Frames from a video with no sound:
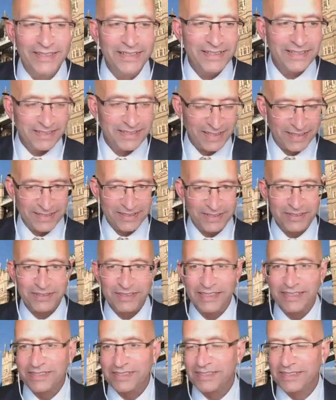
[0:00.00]
technical
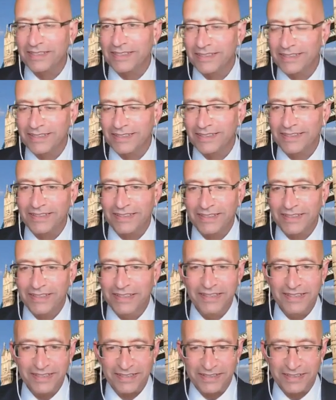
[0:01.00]
hitch in
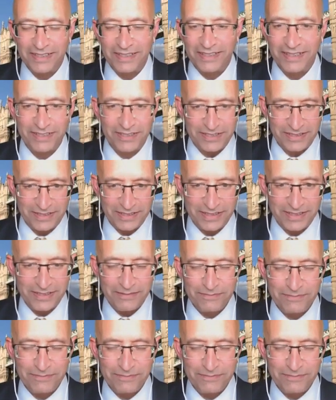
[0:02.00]
the connection there.